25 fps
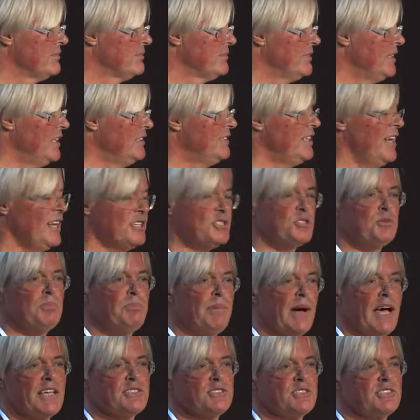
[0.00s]
It has to
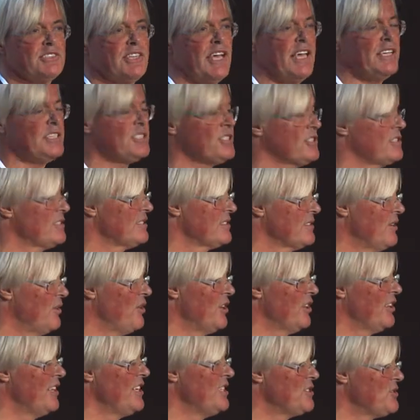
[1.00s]
pass the test, or
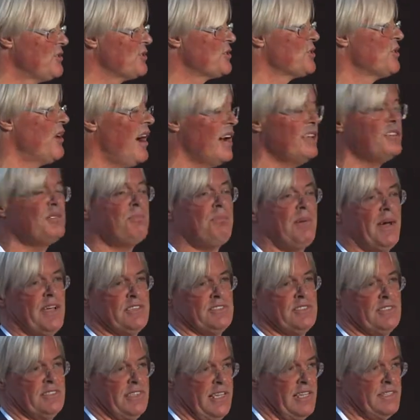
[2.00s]
at least to try to pass
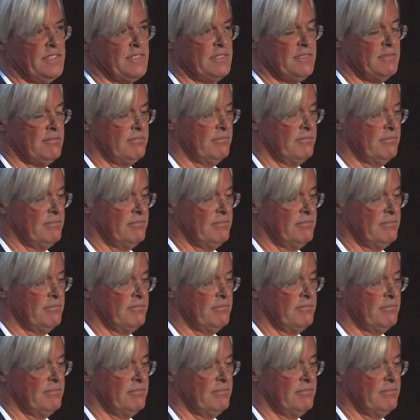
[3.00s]
the test.